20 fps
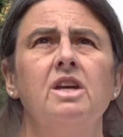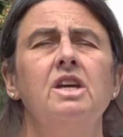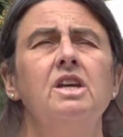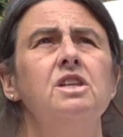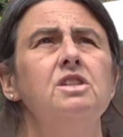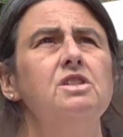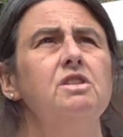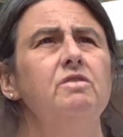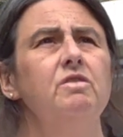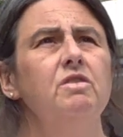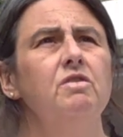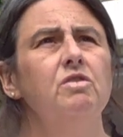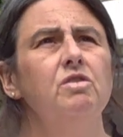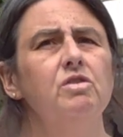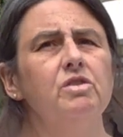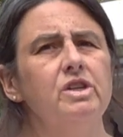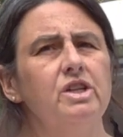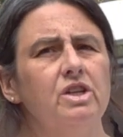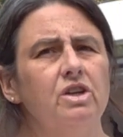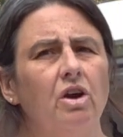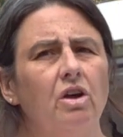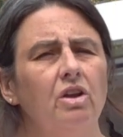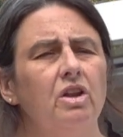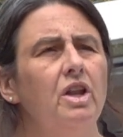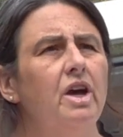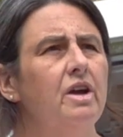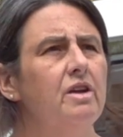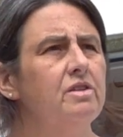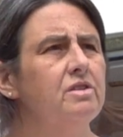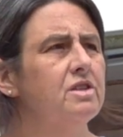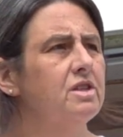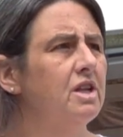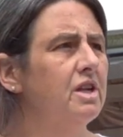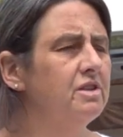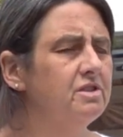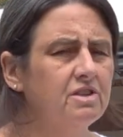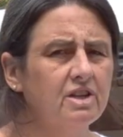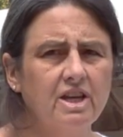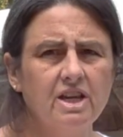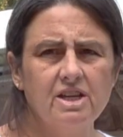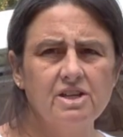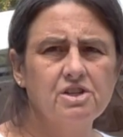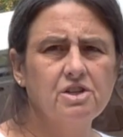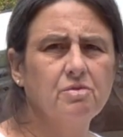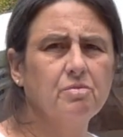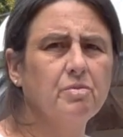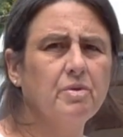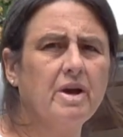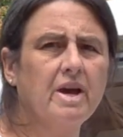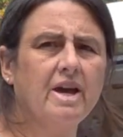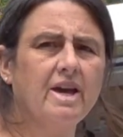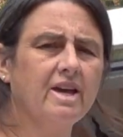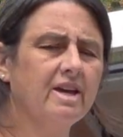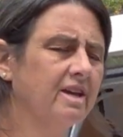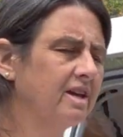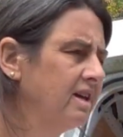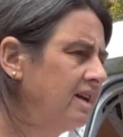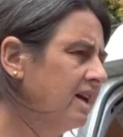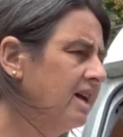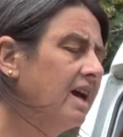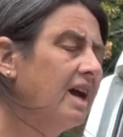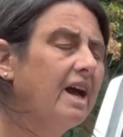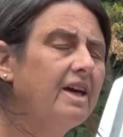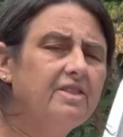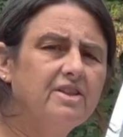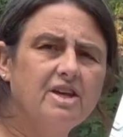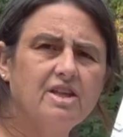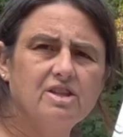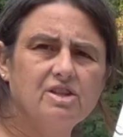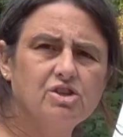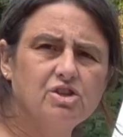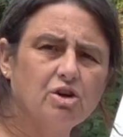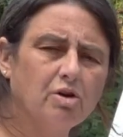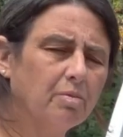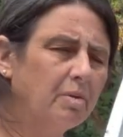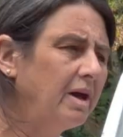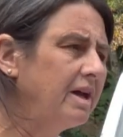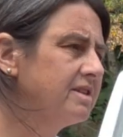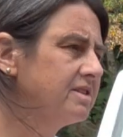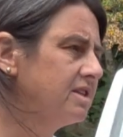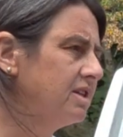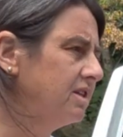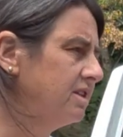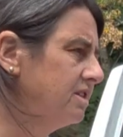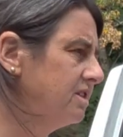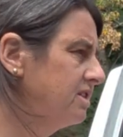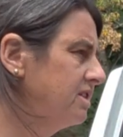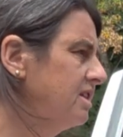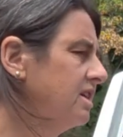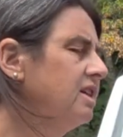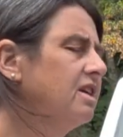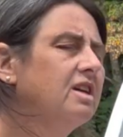So if you've already got loads and loads of kitchenware and the other shop hasn't,